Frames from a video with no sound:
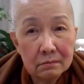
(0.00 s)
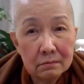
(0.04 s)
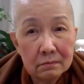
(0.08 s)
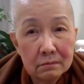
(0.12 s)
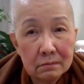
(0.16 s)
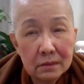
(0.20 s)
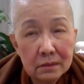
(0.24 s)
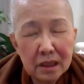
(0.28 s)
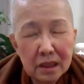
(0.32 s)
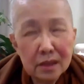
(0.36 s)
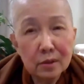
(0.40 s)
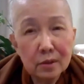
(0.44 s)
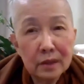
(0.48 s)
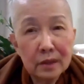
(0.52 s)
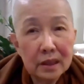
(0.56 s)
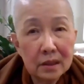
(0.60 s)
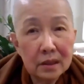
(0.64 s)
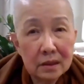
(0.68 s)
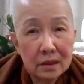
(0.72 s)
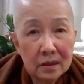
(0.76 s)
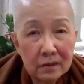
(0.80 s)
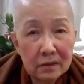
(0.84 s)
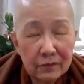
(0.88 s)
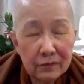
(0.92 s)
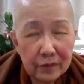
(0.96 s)
Just look at
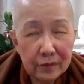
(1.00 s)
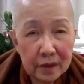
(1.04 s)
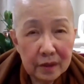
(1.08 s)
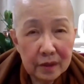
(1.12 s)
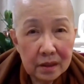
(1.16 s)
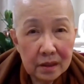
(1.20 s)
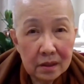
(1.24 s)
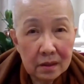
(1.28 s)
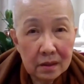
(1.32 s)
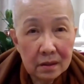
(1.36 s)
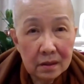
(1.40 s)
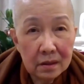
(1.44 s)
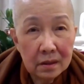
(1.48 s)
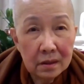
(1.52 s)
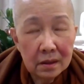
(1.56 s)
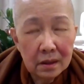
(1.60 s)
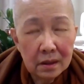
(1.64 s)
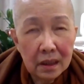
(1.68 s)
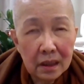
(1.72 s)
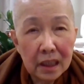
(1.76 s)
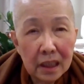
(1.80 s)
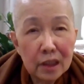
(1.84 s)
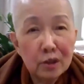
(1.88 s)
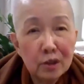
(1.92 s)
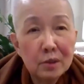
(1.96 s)
the difference.
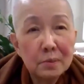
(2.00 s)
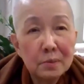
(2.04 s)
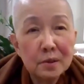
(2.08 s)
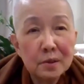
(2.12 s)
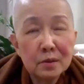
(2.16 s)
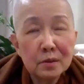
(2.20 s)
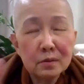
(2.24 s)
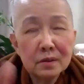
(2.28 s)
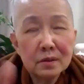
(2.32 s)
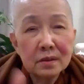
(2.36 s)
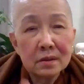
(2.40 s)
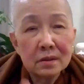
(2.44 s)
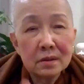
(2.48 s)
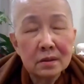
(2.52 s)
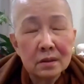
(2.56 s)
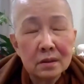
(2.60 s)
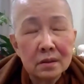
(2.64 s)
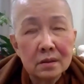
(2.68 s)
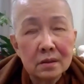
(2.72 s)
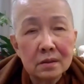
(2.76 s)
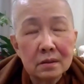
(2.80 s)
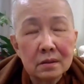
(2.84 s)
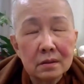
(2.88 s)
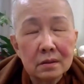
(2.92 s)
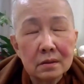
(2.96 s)
Are you able to
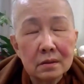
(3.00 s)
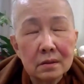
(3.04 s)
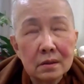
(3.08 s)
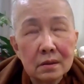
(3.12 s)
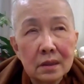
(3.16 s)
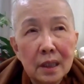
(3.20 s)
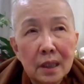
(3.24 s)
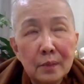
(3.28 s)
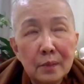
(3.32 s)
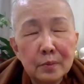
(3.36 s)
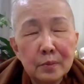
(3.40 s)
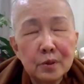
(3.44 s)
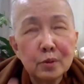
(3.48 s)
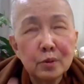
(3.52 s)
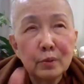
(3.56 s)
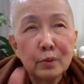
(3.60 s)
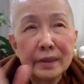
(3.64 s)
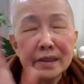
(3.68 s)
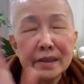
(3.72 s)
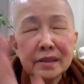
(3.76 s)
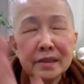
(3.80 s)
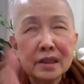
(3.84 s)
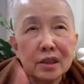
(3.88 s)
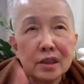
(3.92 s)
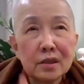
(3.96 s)
come to
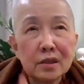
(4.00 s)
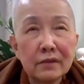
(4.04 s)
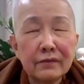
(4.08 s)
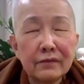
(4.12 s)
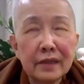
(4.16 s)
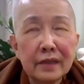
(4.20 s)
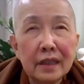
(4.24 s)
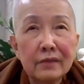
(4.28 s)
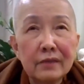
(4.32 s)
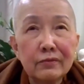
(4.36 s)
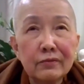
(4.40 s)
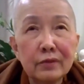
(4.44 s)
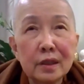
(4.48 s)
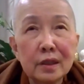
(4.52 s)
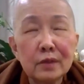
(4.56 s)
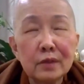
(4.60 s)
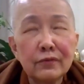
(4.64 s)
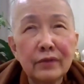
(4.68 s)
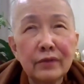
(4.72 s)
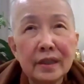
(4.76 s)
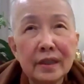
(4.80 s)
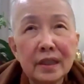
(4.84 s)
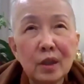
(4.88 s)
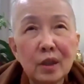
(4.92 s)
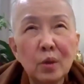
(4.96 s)
one stage of life where you
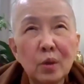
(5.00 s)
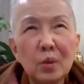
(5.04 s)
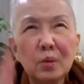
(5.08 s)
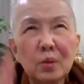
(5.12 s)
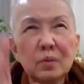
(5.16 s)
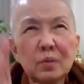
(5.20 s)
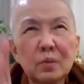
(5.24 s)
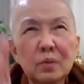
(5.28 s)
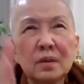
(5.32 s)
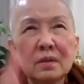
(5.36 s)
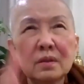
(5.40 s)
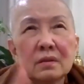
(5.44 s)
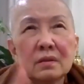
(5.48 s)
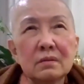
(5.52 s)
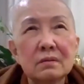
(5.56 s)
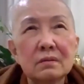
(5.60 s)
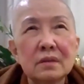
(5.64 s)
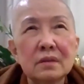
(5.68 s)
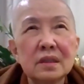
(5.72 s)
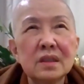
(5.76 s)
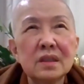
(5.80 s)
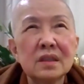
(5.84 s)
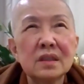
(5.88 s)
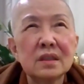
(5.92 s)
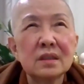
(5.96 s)
find that, oh,
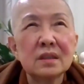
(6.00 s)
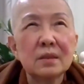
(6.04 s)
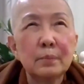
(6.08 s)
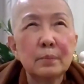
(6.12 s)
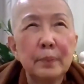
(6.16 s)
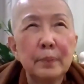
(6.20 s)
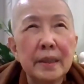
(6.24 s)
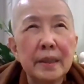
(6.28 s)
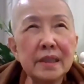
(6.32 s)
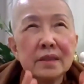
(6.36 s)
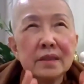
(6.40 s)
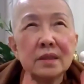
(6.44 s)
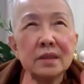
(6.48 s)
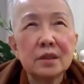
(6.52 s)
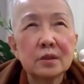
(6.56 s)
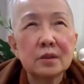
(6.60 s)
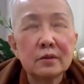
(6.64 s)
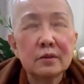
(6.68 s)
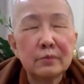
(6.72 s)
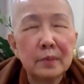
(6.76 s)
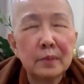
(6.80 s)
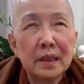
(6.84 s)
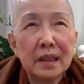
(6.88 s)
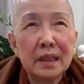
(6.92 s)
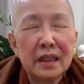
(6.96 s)
this is the best stage
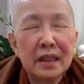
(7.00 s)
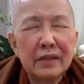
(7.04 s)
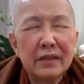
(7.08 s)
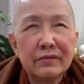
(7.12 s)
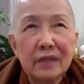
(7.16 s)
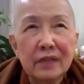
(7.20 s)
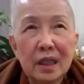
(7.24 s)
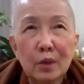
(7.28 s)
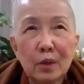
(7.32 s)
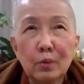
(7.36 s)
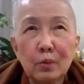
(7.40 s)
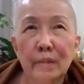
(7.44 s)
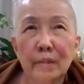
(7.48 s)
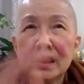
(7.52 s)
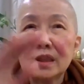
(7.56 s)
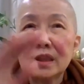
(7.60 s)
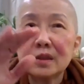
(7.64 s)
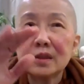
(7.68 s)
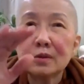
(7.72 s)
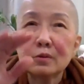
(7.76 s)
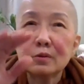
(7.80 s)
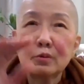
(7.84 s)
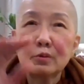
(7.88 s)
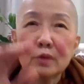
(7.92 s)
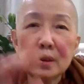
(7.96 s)
of my life. I want it
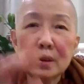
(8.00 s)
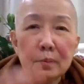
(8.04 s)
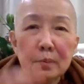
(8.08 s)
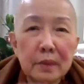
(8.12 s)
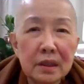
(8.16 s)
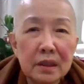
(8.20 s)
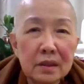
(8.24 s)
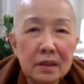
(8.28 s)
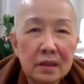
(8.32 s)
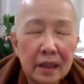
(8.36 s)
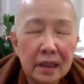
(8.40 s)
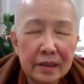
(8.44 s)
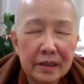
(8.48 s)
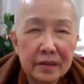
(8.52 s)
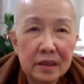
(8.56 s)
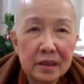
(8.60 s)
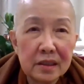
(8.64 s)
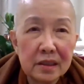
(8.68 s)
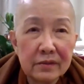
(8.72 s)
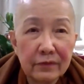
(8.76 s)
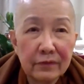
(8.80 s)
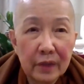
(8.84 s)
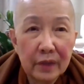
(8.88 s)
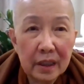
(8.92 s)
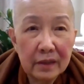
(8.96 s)
to remain like
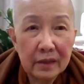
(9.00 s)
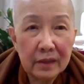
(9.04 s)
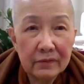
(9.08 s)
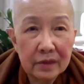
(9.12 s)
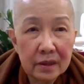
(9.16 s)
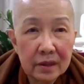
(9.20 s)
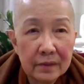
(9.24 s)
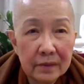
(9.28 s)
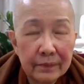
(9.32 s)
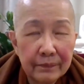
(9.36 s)
this forever.